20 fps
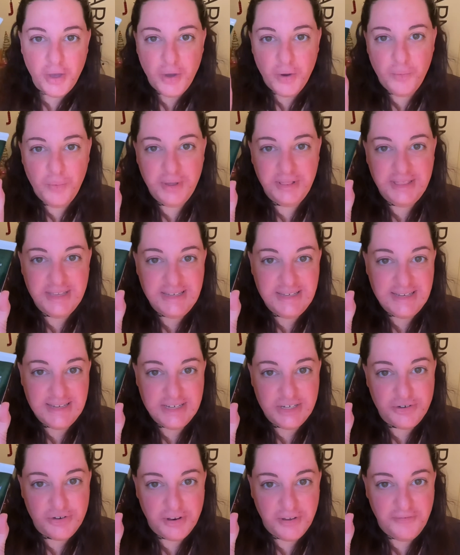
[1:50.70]
with the tea
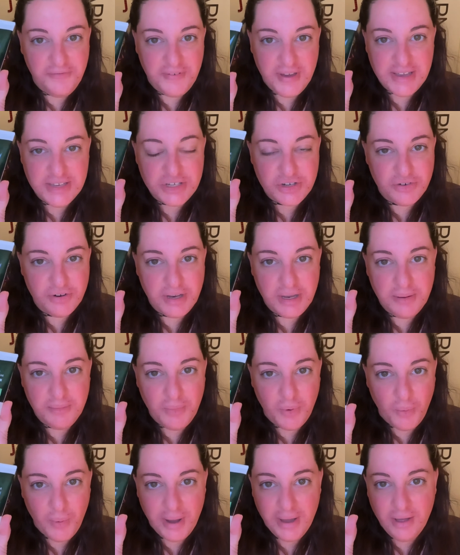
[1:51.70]
tree face cream
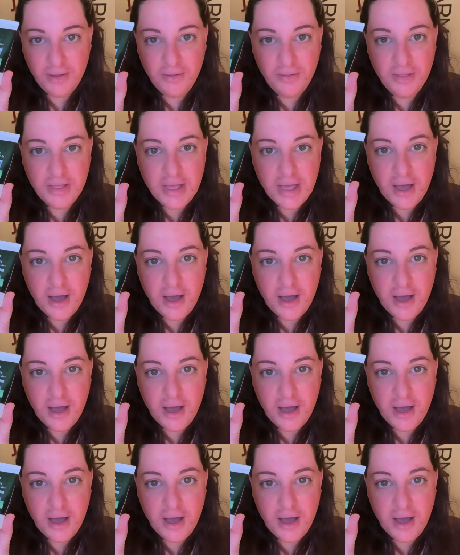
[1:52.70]
oil.